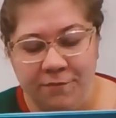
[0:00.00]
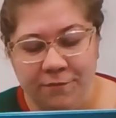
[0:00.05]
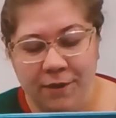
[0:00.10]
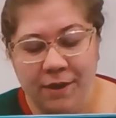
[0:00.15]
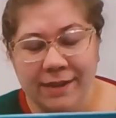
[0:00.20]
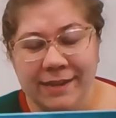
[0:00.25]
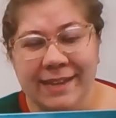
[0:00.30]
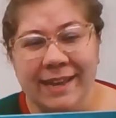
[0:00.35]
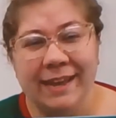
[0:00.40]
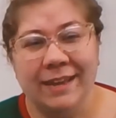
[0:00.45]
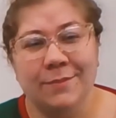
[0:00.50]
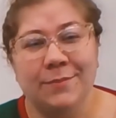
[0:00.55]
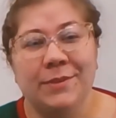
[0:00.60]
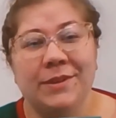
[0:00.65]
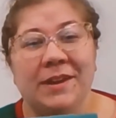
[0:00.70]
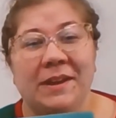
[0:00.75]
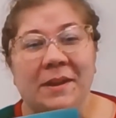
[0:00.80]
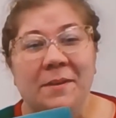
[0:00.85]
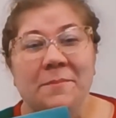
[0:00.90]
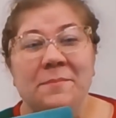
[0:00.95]
Froggy had to
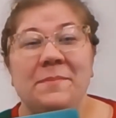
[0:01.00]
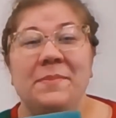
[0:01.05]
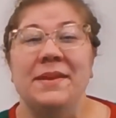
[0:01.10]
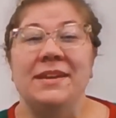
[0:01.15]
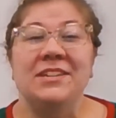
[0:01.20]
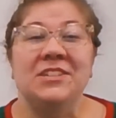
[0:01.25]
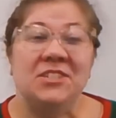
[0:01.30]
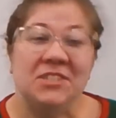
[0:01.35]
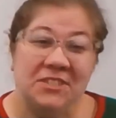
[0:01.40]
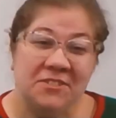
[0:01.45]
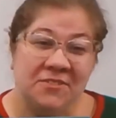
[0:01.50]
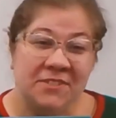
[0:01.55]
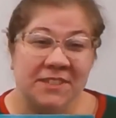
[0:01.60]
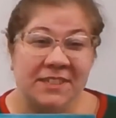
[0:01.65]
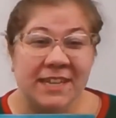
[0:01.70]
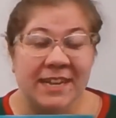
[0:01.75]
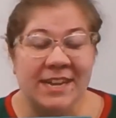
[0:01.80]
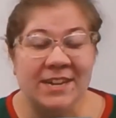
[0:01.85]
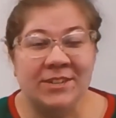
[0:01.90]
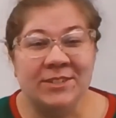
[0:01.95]
put on a bunch of
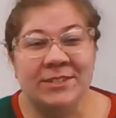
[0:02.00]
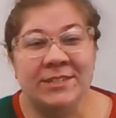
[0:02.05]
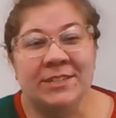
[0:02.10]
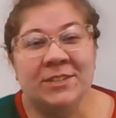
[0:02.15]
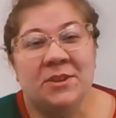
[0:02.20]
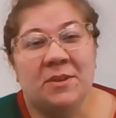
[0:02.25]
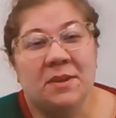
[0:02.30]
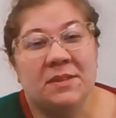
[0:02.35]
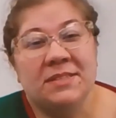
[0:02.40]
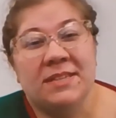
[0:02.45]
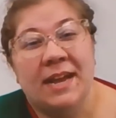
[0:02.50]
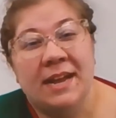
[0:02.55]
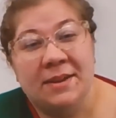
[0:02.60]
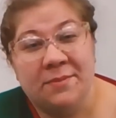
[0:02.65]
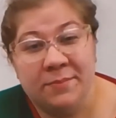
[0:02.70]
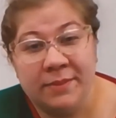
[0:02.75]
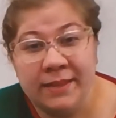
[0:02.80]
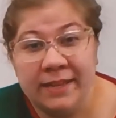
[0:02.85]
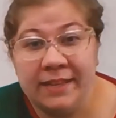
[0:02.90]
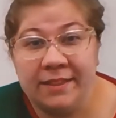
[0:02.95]
different layers to go outside
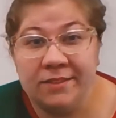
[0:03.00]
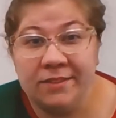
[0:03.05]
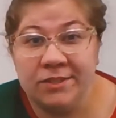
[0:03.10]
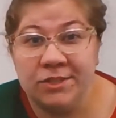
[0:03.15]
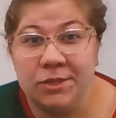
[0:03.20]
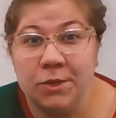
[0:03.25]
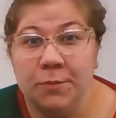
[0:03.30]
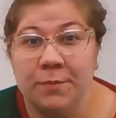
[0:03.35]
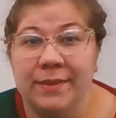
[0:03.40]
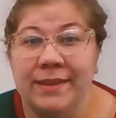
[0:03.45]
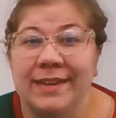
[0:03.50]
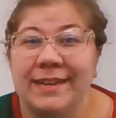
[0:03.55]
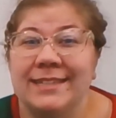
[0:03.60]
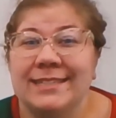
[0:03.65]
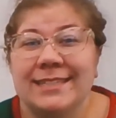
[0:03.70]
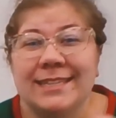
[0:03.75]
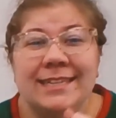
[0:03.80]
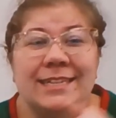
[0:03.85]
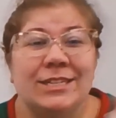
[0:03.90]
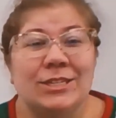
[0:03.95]
and play in the snow because
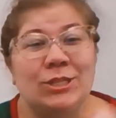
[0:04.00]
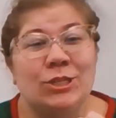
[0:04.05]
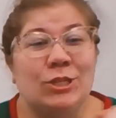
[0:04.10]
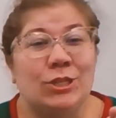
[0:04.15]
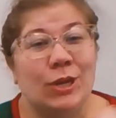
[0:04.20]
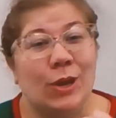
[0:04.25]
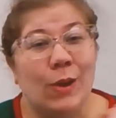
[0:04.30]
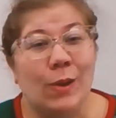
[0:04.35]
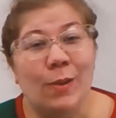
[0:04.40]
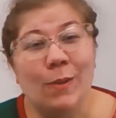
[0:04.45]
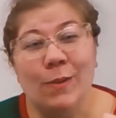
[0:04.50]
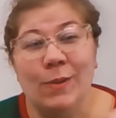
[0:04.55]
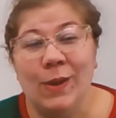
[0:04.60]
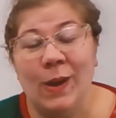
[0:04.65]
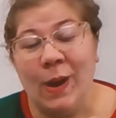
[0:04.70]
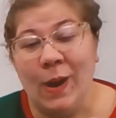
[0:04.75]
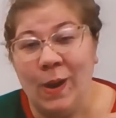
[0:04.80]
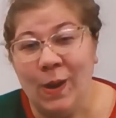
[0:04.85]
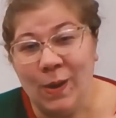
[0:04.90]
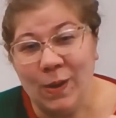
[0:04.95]
it is so
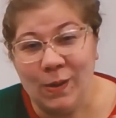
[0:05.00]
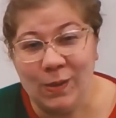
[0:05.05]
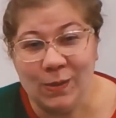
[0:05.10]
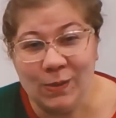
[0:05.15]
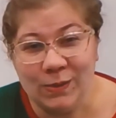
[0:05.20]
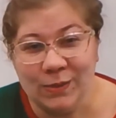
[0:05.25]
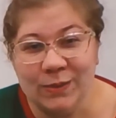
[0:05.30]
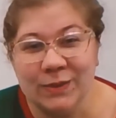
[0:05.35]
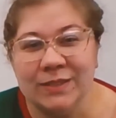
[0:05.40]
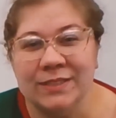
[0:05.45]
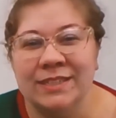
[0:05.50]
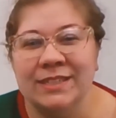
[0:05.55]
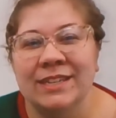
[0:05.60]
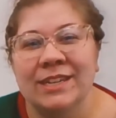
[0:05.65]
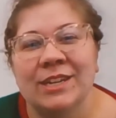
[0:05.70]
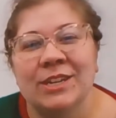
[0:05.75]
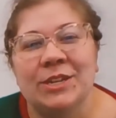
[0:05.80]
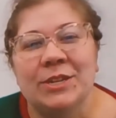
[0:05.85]
cold.